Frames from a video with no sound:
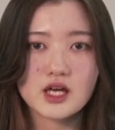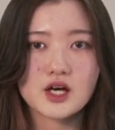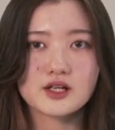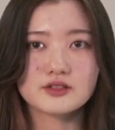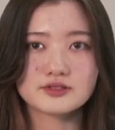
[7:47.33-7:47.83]

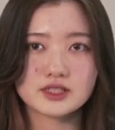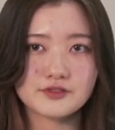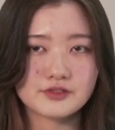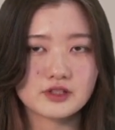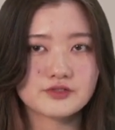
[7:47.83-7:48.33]
of
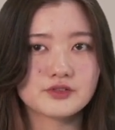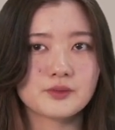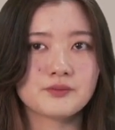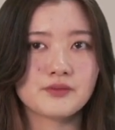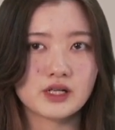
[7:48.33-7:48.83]
suffering
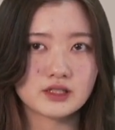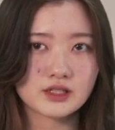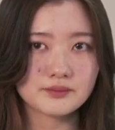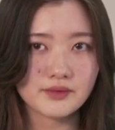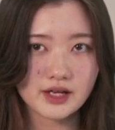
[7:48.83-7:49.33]
from
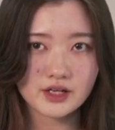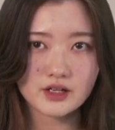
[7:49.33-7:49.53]
myocardial